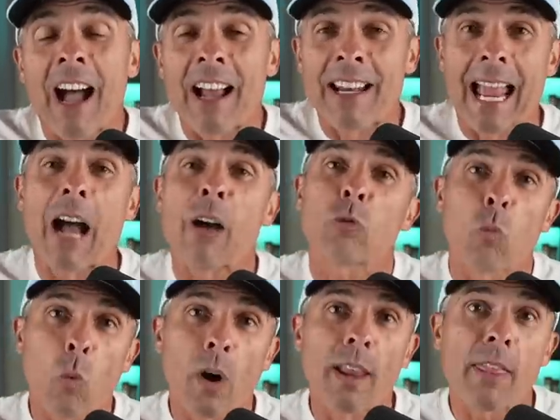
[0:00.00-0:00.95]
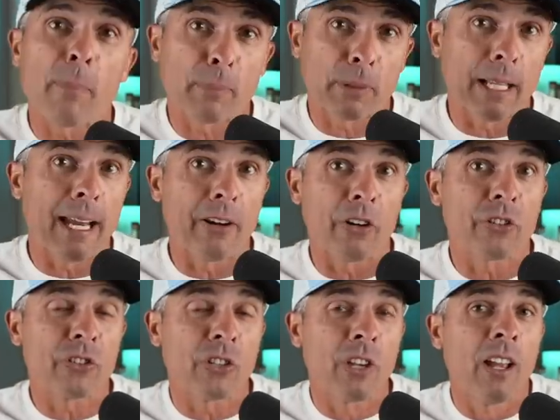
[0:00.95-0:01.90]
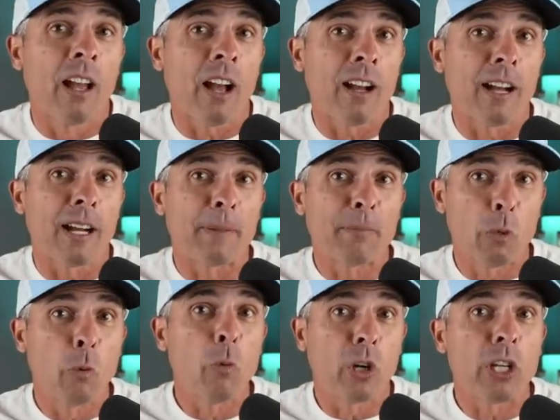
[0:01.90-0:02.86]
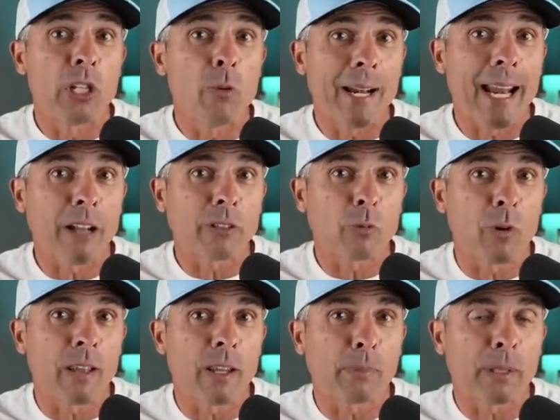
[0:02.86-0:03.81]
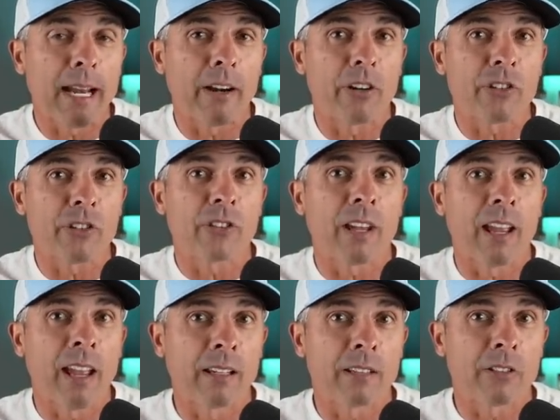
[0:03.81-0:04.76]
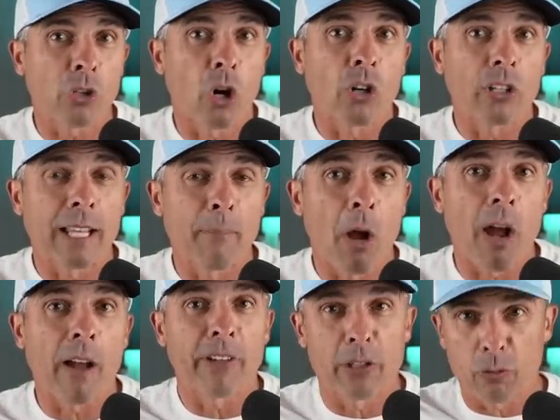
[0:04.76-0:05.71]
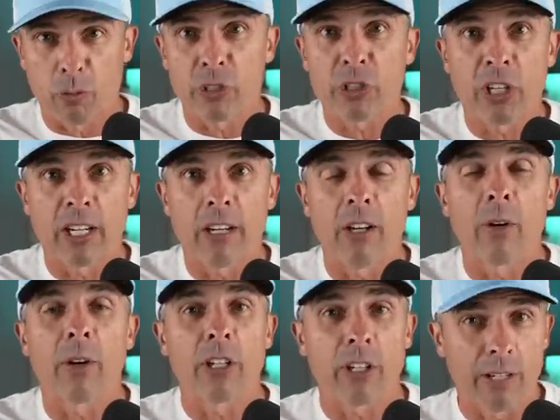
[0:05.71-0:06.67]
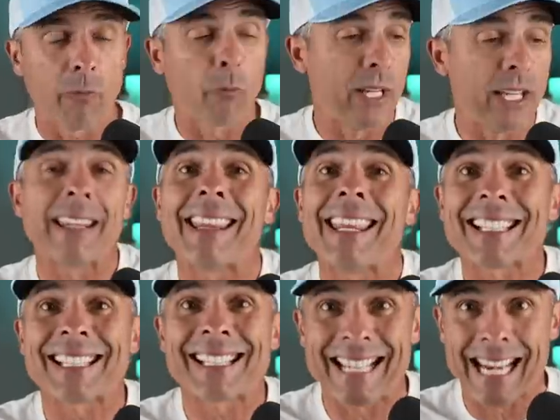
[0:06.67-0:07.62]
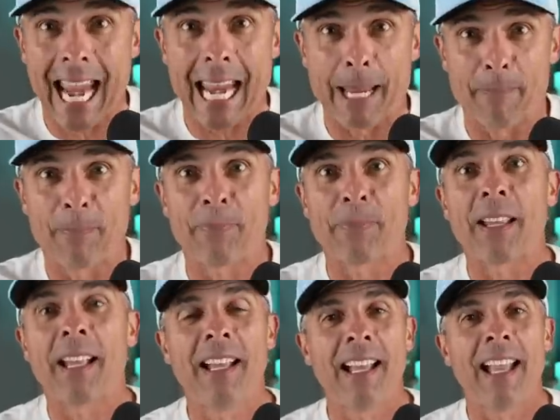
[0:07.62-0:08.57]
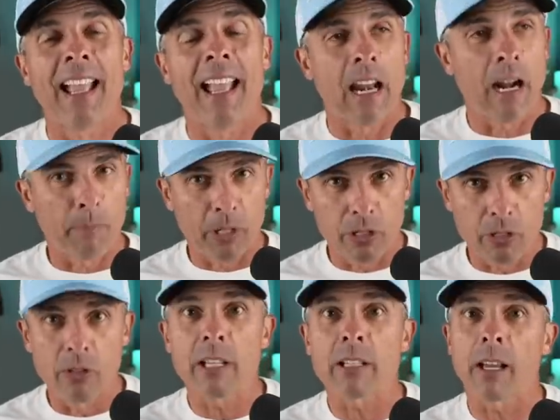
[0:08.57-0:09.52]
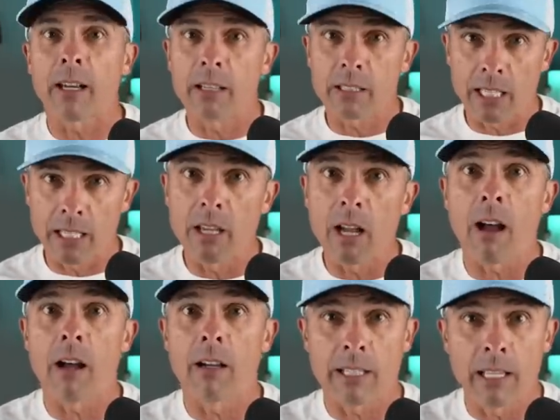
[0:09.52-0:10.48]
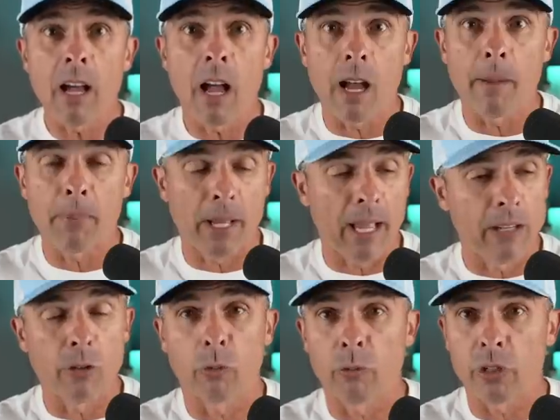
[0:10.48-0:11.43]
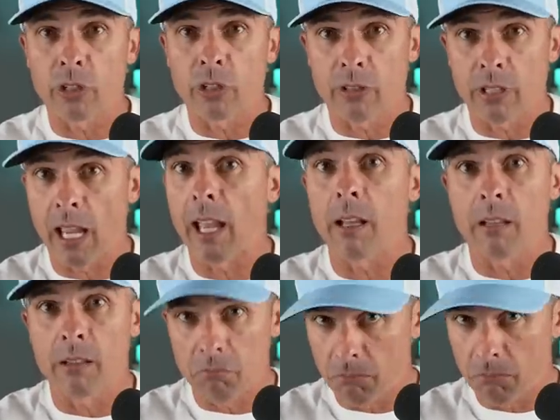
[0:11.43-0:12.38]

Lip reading: announce one of the players? Can you announce one of the players and start them off? Here's what you're going to do. And you're going to read this name. And I'm going to do this. I'm going to tee up and you'll just say